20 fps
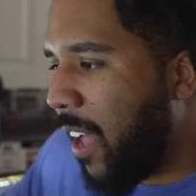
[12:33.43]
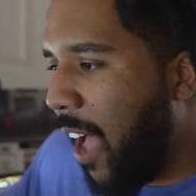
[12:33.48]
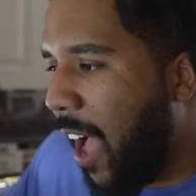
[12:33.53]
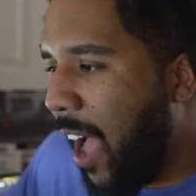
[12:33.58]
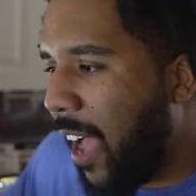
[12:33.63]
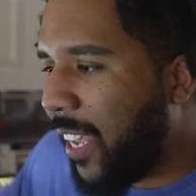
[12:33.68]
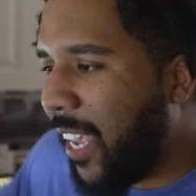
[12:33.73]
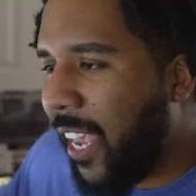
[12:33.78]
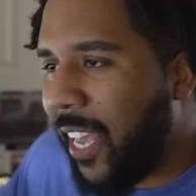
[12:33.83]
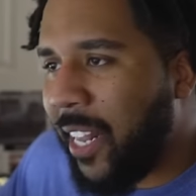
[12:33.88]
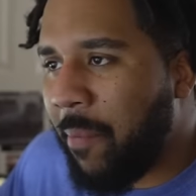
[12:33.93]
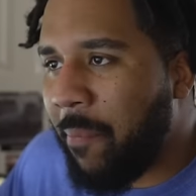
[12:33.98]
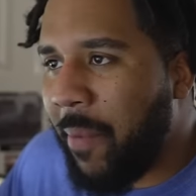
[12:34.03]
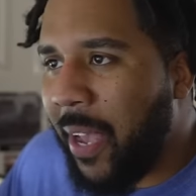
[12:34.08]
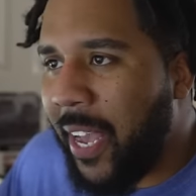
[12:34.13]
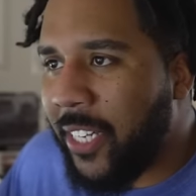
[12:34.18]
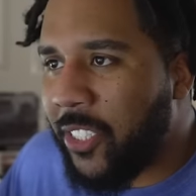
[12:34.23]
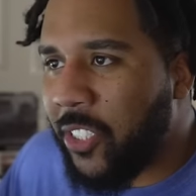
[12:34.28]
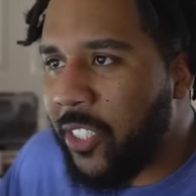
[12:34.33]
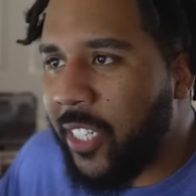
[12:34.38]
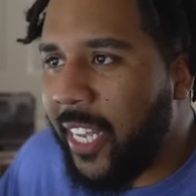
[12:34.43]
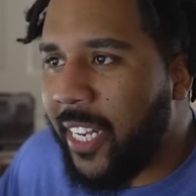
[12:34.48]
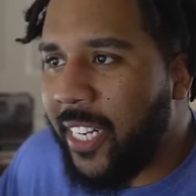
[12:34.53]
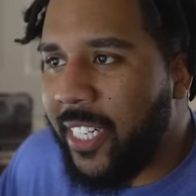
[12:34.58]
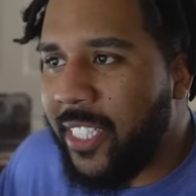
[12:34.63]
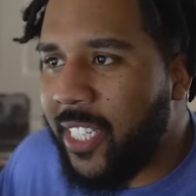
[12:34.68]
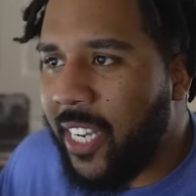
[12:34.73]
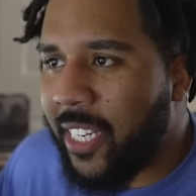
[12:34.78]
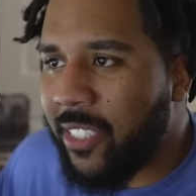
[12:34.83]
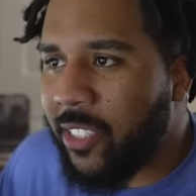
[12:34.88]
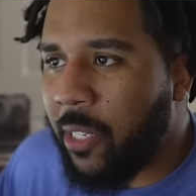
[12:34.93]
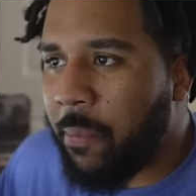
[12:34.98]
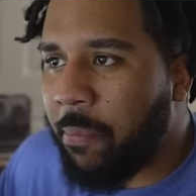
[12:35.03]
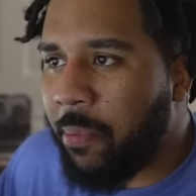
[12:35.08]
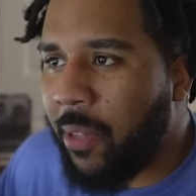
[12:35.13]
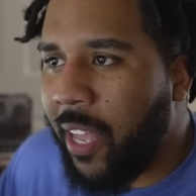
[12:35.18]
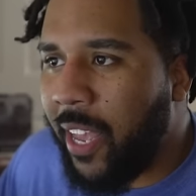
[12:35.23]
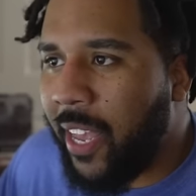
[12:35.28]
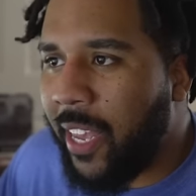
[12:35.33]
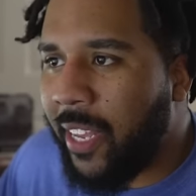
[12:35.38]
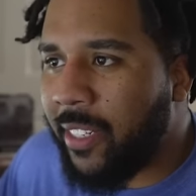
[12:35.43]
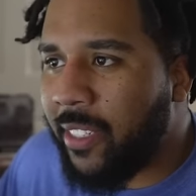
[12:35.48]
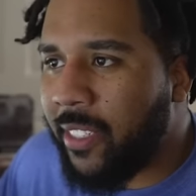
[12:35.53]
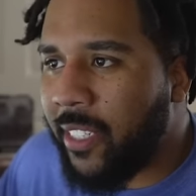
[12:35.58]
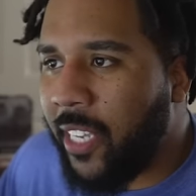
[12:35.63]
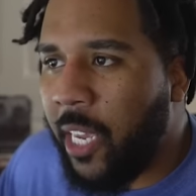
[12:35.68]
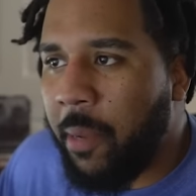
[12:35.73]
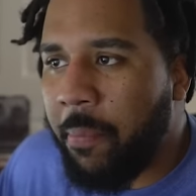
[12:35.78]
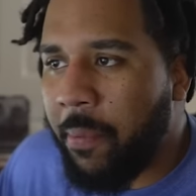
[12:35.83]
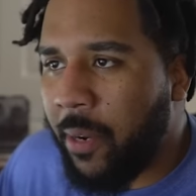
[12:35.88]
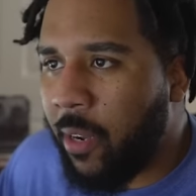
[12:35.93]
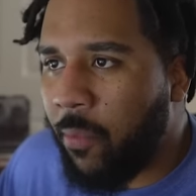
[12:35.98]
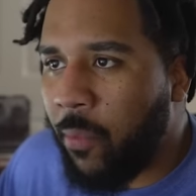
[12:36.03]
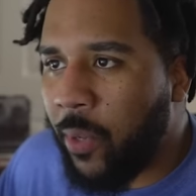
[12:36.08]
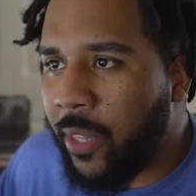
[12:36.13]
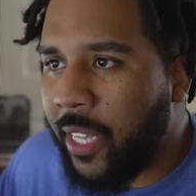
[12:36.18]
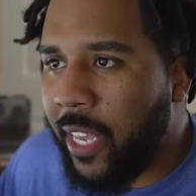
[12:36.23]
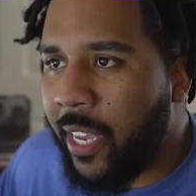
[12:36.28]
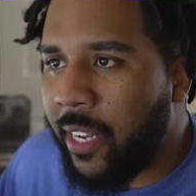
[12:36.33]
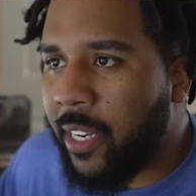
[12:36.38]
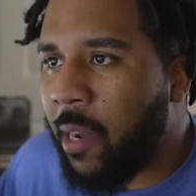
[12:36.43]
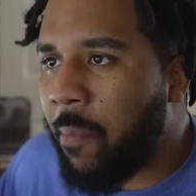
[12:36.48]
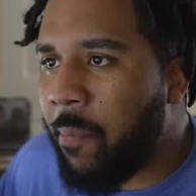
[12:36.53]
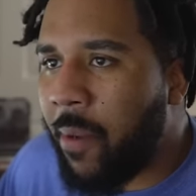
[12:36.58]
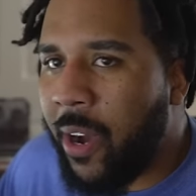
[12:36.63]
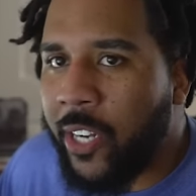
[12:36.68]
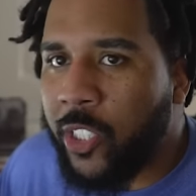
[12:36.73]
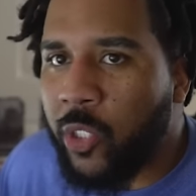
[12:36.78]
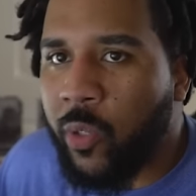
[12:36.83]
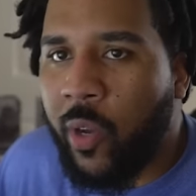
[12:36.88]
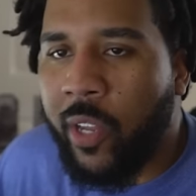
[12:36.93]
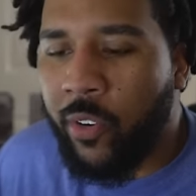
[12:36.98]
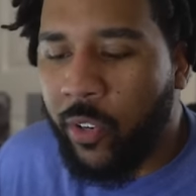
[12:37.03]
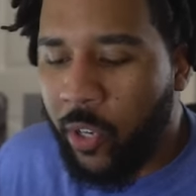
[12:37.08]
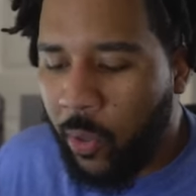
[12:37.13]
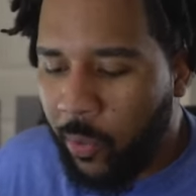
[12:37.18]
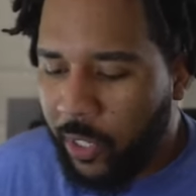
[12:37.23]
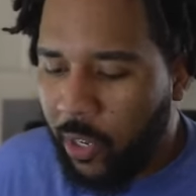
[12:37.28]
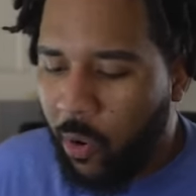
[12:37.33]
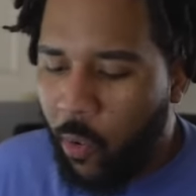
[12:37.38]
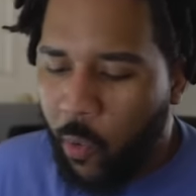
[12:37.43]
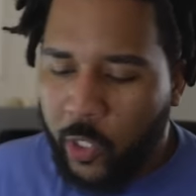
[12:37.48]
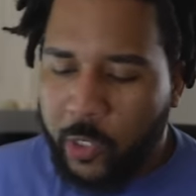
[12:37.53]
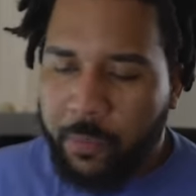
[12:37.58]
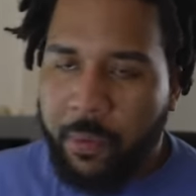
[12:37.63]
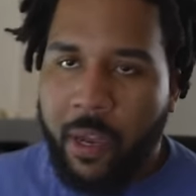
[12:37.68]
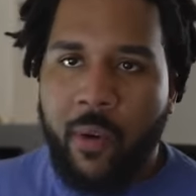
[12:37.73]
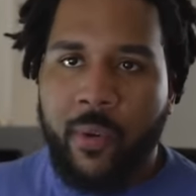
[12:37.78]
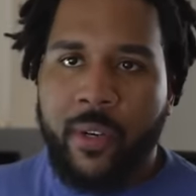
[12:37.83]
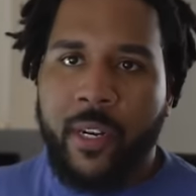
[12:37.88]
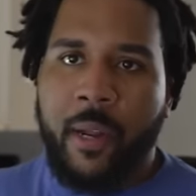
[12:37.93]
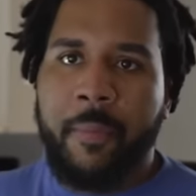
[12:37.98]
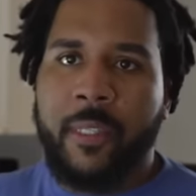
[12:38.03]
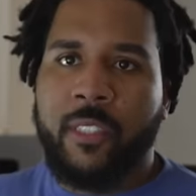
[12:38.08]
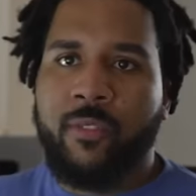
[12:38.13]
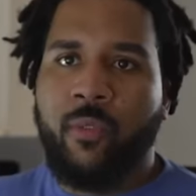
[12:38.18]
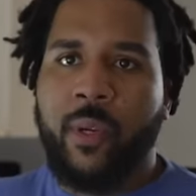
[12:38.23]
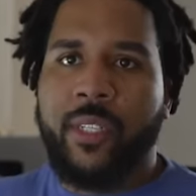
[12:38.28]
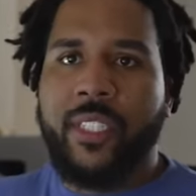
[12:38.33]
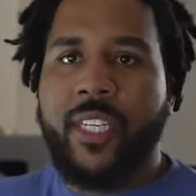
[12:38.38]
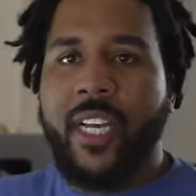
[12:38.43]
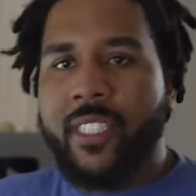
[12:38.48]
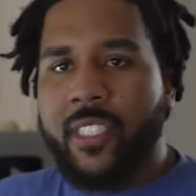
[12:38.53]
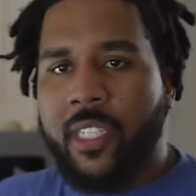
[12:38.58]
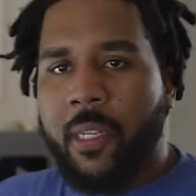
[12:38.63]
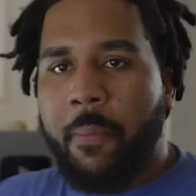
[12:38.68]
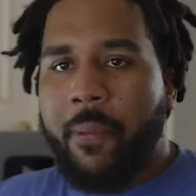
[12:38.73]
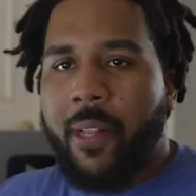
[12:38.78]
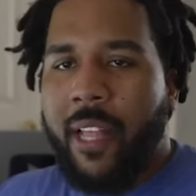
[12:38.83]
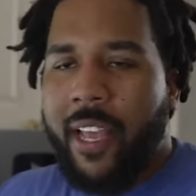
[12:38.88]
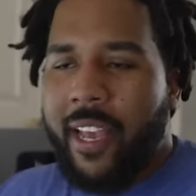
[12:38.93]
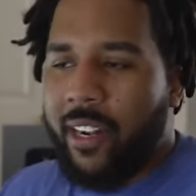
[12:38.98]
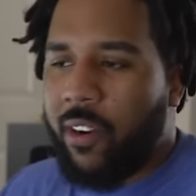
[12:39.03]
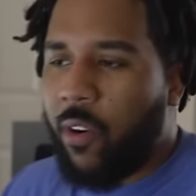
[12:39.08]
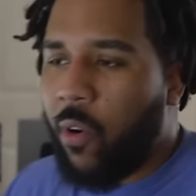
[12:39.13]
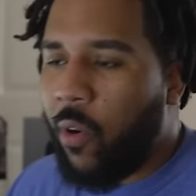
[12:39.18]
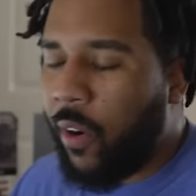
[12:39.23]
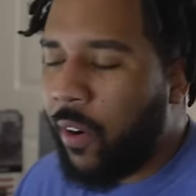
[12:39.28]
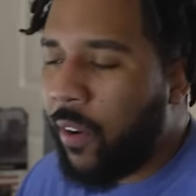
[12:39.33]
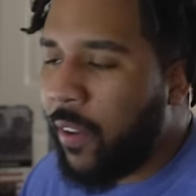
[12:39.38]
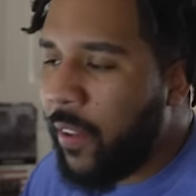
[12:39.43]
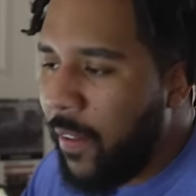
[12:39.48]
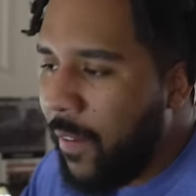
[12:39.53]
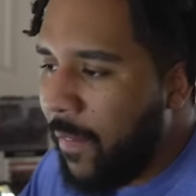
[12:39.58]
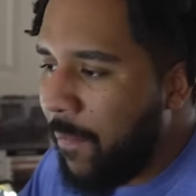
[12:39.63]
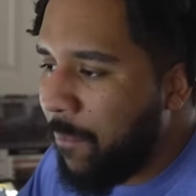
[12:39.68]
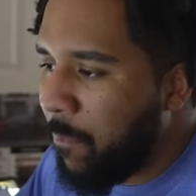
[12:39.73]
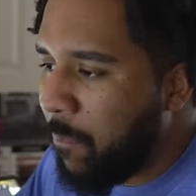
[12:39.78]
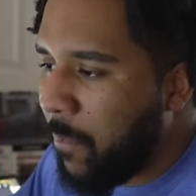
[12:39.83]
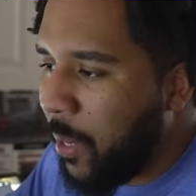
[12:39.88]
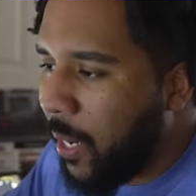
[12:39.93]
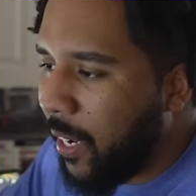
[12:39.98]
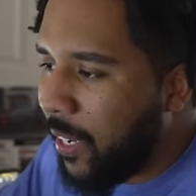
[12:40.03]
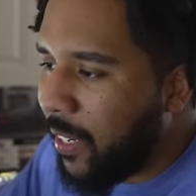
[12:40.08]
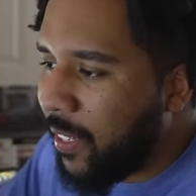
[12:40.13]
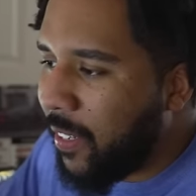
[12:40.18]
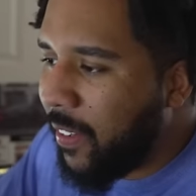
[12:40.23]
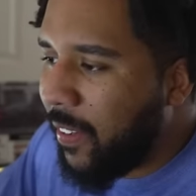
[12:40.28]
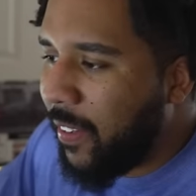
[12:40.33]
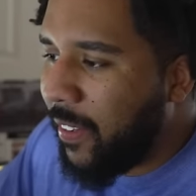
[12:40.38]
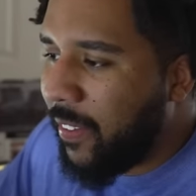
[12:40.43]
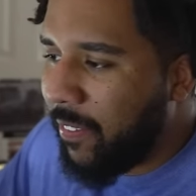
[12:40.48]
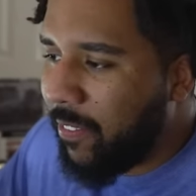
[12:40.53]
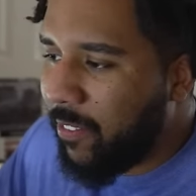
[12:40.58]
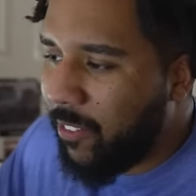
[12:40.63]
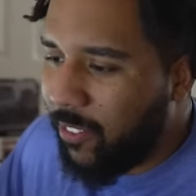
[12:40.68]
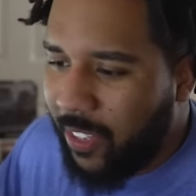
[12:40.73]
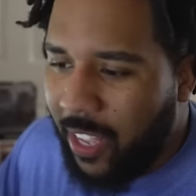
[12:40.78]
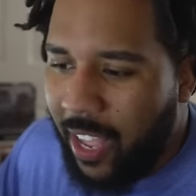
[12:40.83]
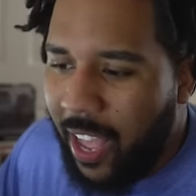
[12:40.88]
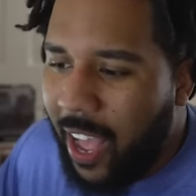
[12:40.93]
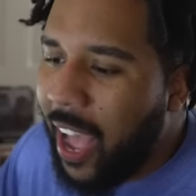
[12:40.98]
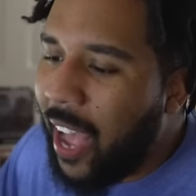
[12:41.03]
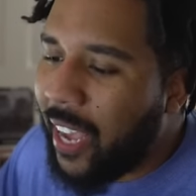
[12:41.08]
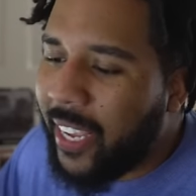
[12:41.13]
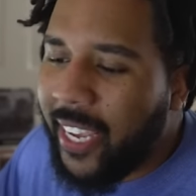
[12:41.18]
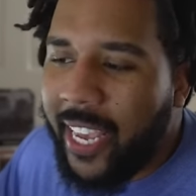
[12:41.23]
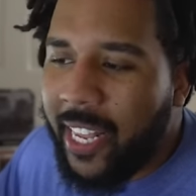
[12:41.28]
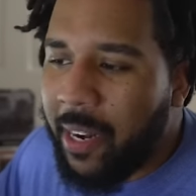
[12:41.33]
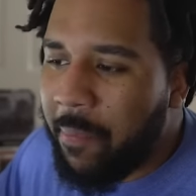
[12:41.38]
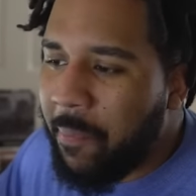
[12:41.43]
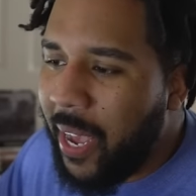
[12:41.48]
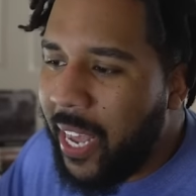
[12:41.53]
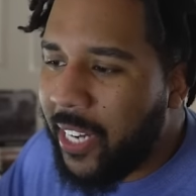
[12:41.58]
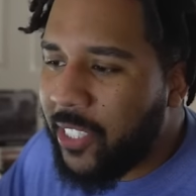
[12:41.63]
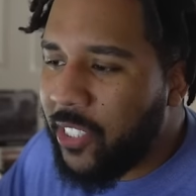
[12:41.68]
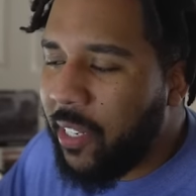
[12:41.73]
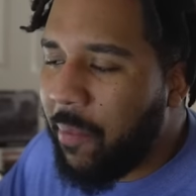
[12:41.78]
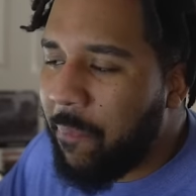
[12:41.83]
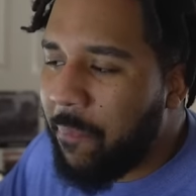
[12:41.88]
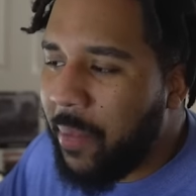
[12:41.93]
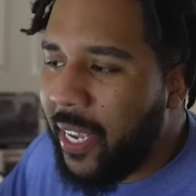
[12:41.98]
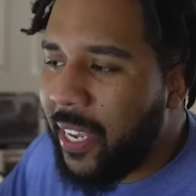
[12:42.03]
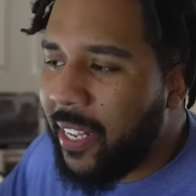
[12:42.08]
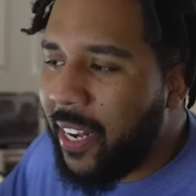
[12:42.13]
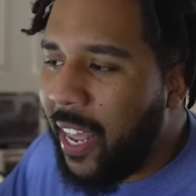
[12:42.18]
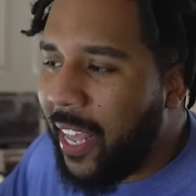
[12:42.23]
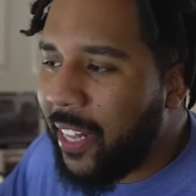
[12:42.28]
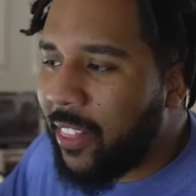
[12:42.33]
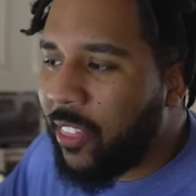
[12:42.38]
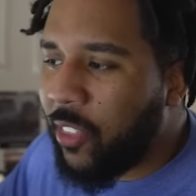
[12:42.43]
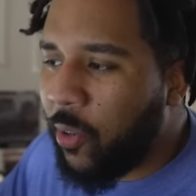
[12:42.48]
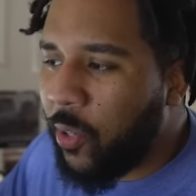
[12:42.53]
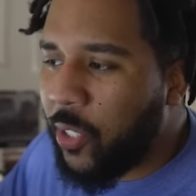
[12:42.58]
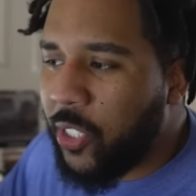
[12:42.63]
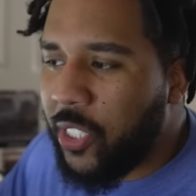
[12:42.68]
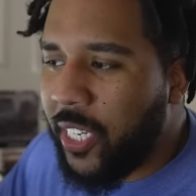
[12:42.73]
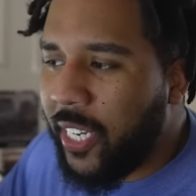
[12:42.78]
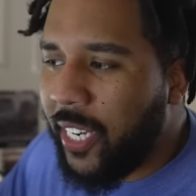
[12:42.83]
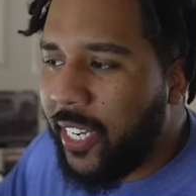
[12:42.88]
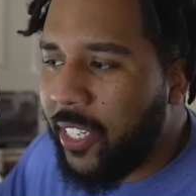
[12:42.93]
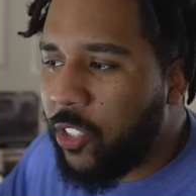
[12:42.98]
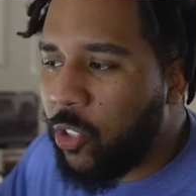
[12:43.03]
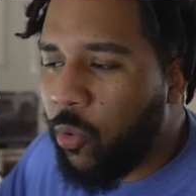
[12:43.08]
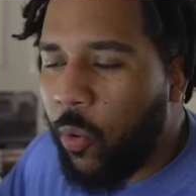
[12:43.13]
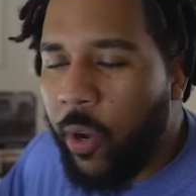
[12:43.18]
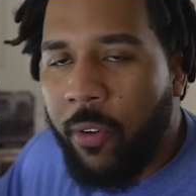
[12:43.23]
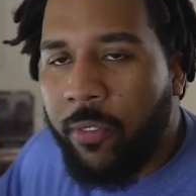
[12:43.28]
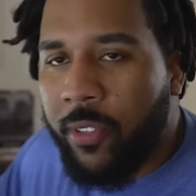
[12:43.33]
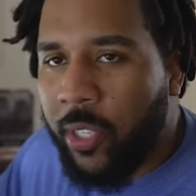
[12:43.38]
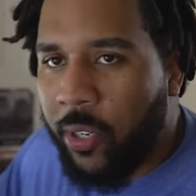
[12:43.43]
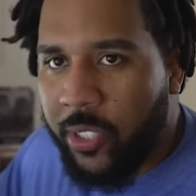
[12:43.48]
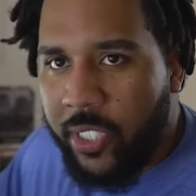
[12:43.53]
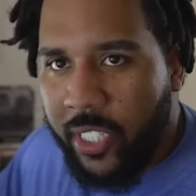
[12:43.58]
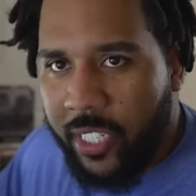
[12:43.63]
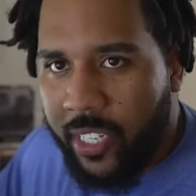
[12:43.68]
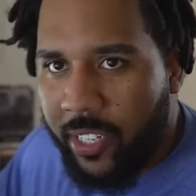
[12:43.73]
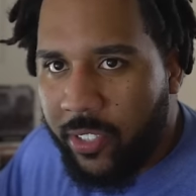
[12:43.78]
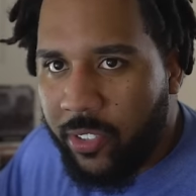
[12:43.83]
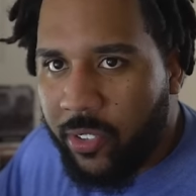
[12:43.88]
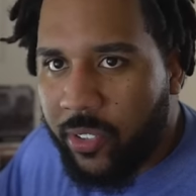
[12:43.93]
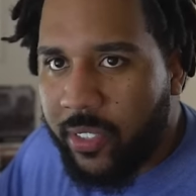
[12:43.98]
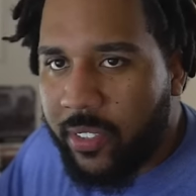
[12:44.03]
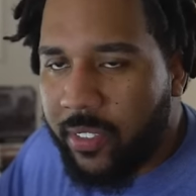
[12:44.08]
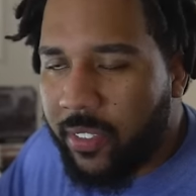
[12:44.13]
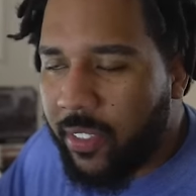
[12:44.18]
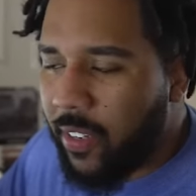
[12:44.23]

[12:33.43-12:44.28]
I can't imagine any Tesla Plaid keeping up with that. Now, mind you, I don't know what the horsepower numbers for Tesla Plaid are, but I can't imagine them being at 1,300.